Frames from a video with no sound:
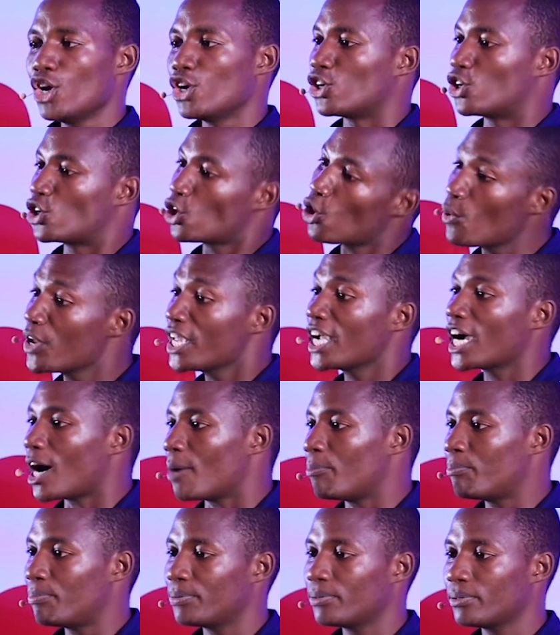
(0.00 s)
Growing
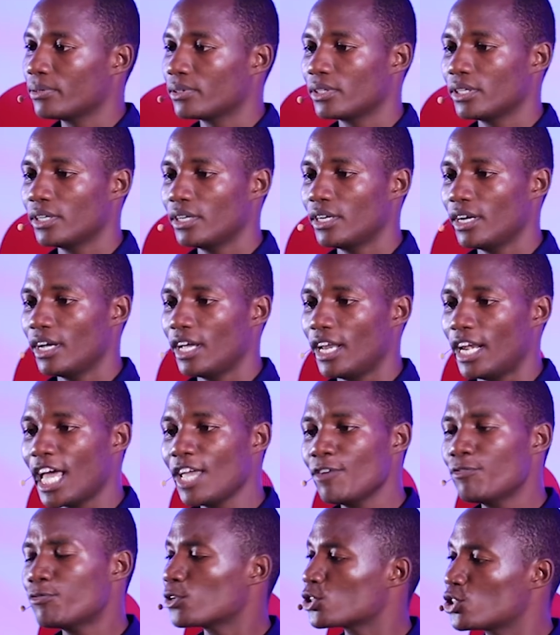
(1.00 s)
up,
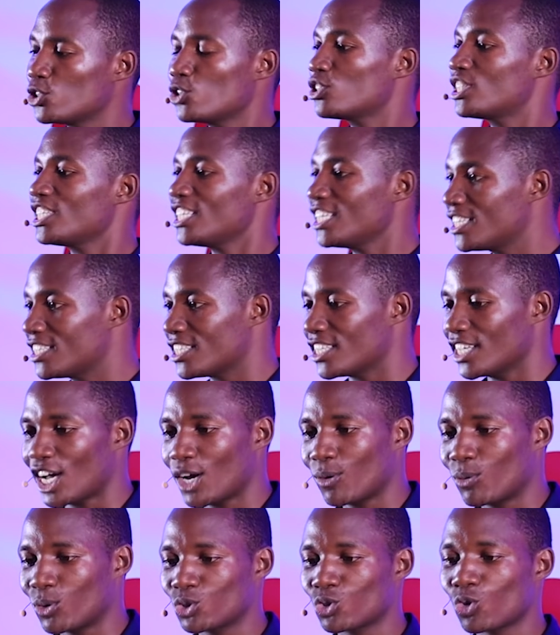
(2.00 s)
life was not easy.
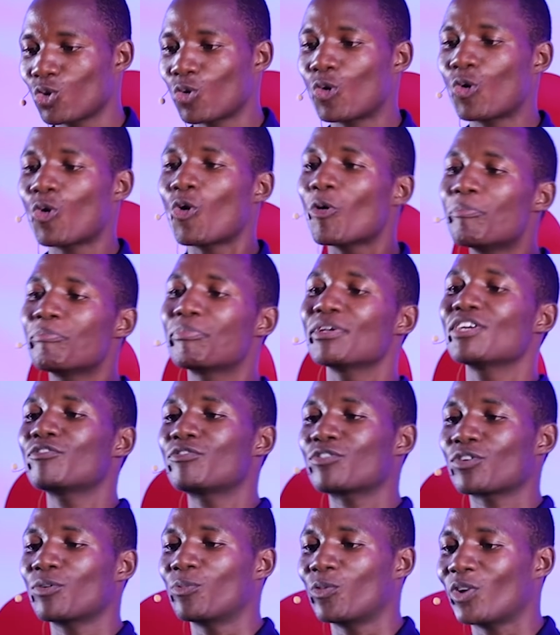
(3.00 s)
I was
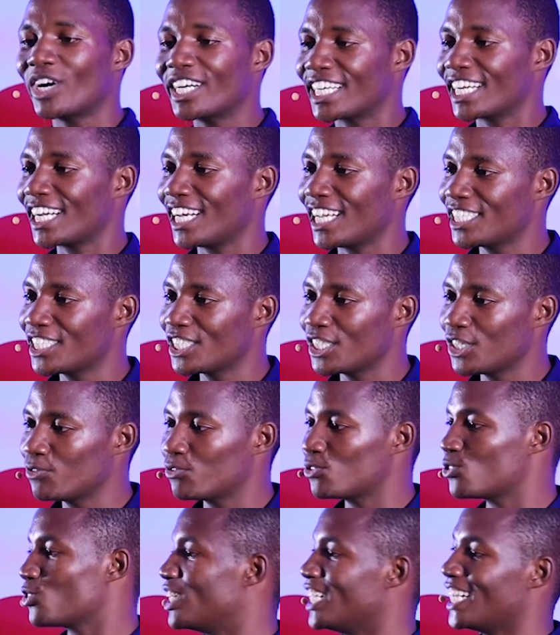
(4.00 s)
hopping from one
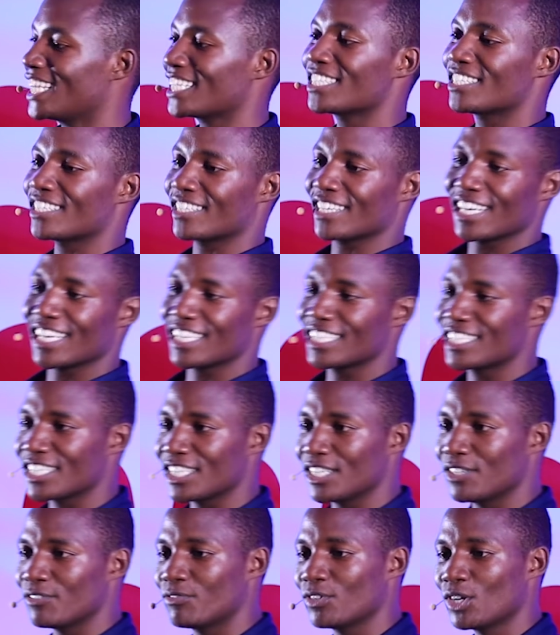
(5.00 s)
relative to the next
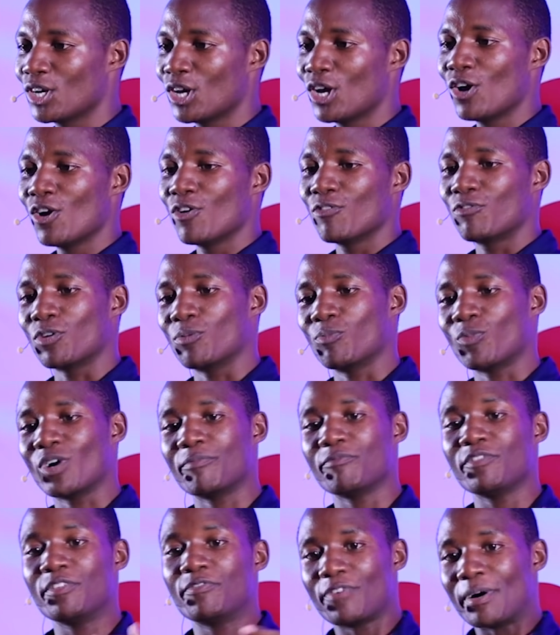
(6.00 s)
relative, from
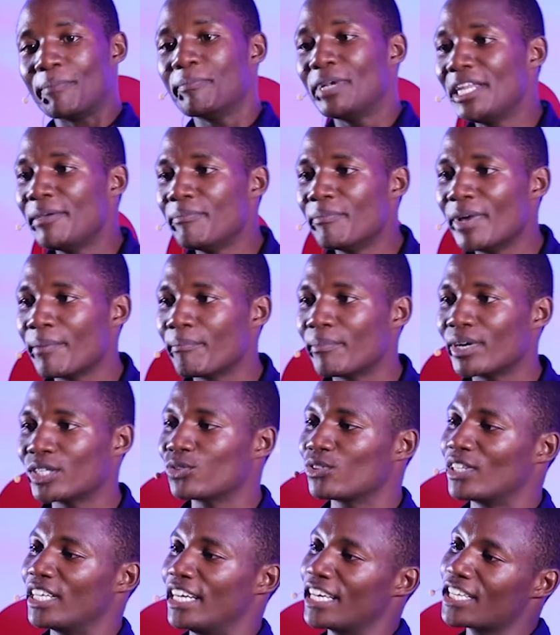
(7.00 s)
one family member
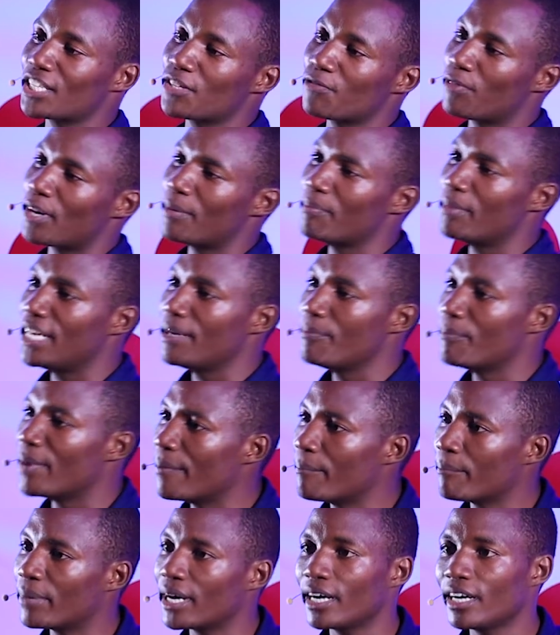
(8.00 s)
to the next family
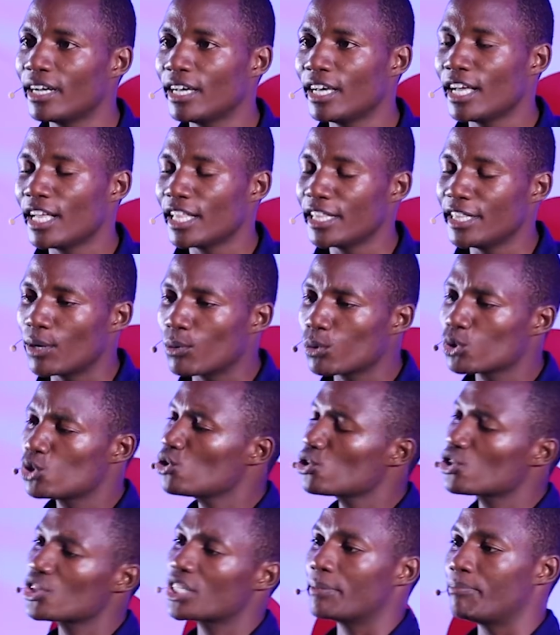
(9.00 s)
member. There was
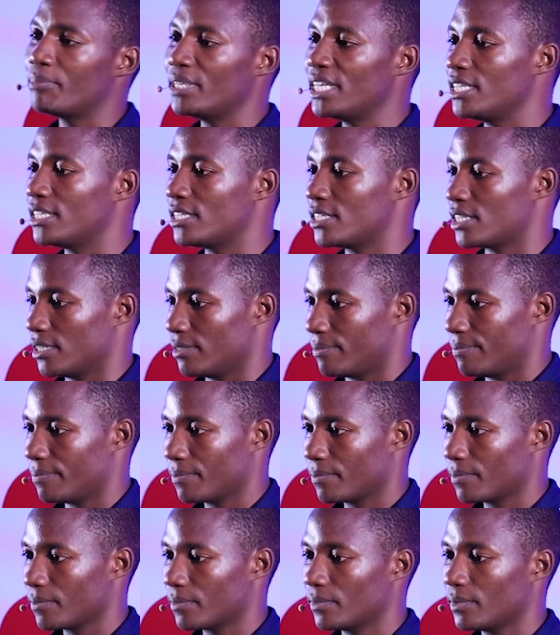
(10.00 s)
no stability.
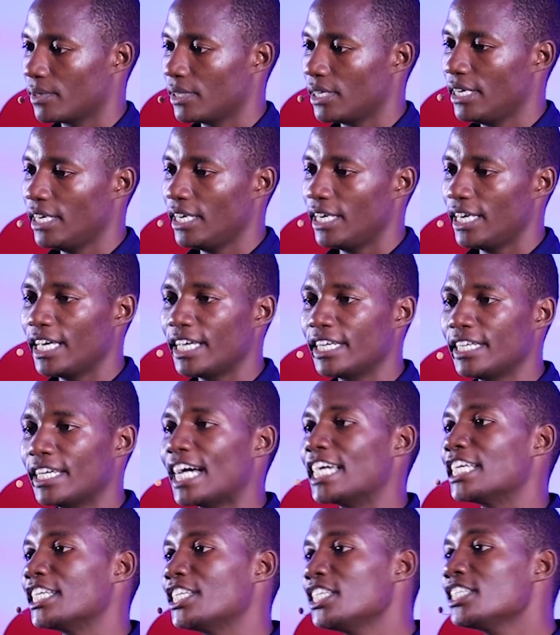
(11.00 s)

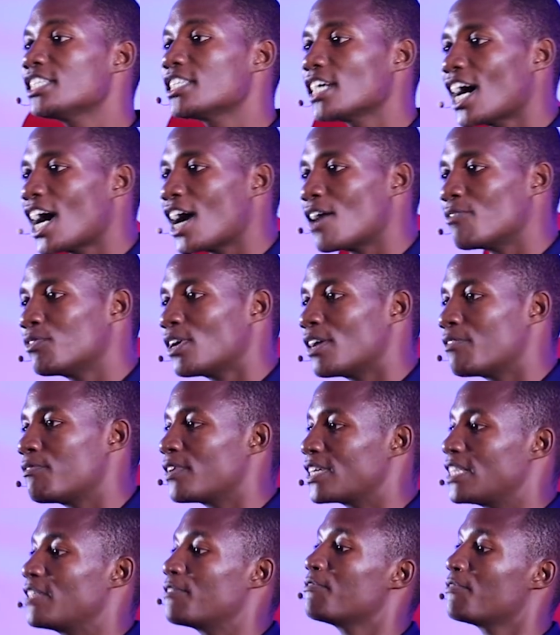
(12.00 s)
And I didn't have a
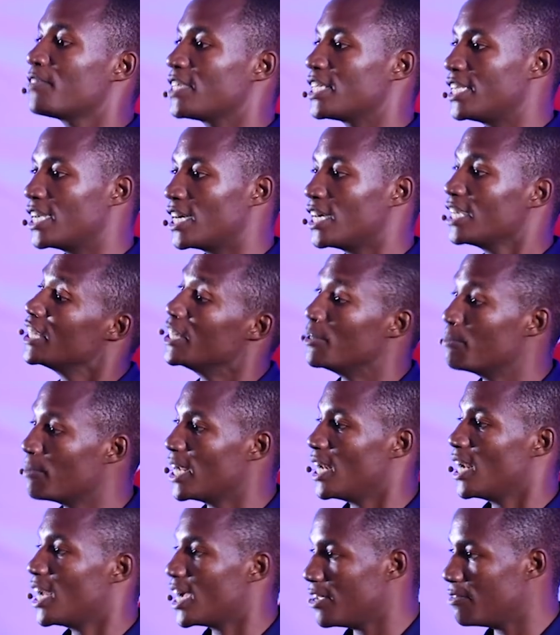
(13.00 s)
father figure in
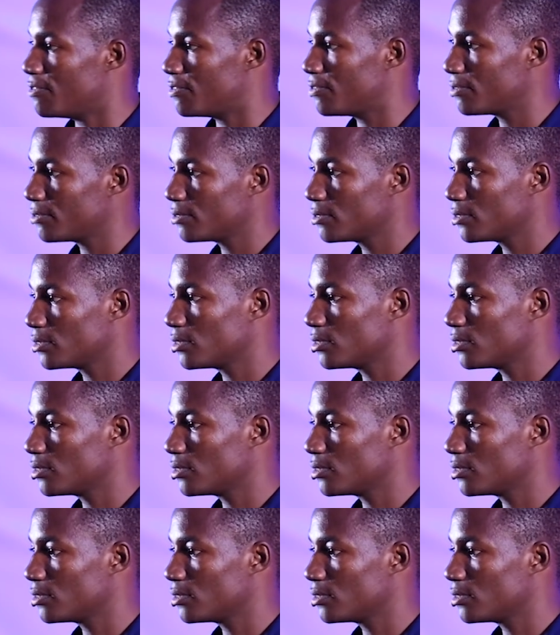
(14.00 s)
my life.